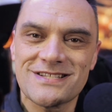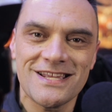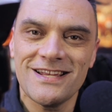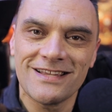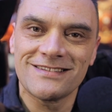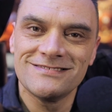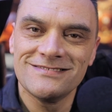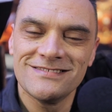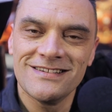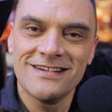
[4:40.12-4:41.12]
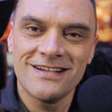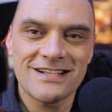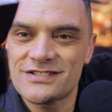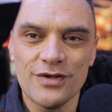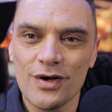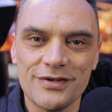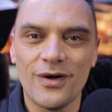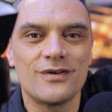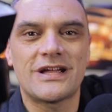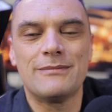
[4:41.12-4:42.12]
the ceiling. It's not an
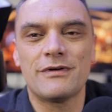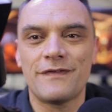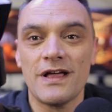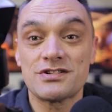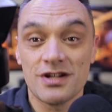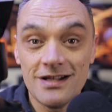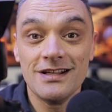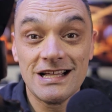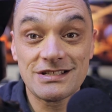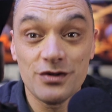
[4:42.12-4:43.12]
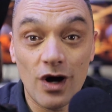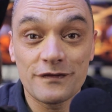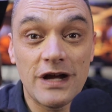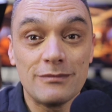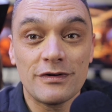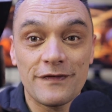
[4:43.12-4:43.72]
on-camera flash. It's an off-camera